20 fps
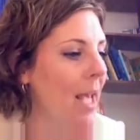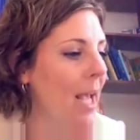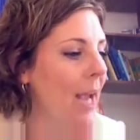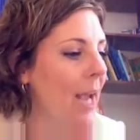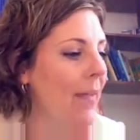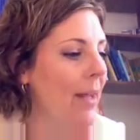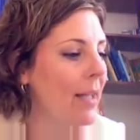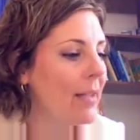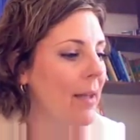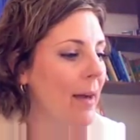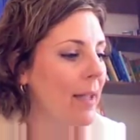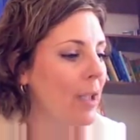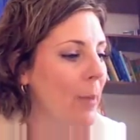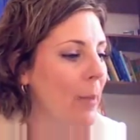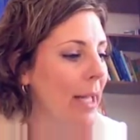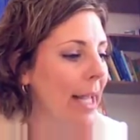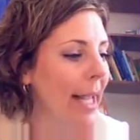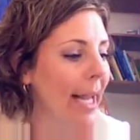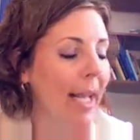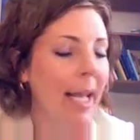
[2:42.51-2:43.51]
And then it talks
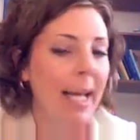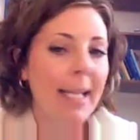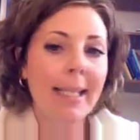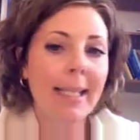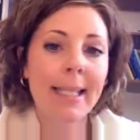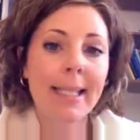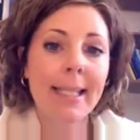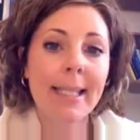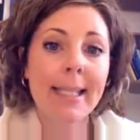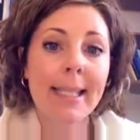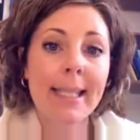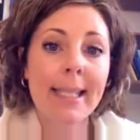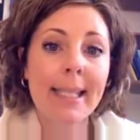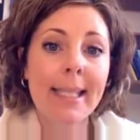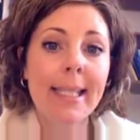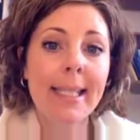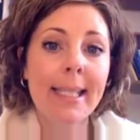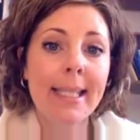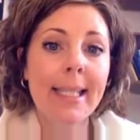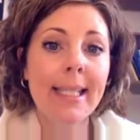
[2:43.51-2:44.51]
about analyzing
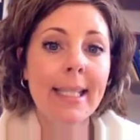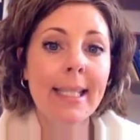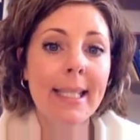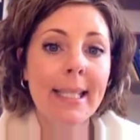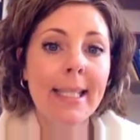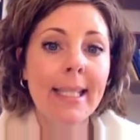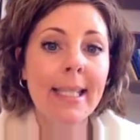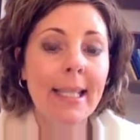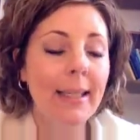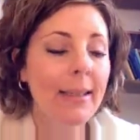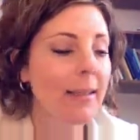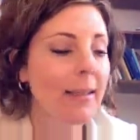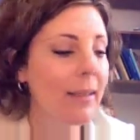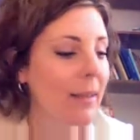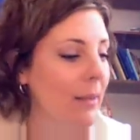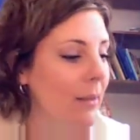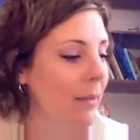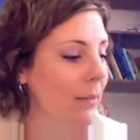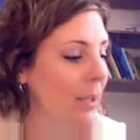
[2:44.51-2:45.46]
existing statistics,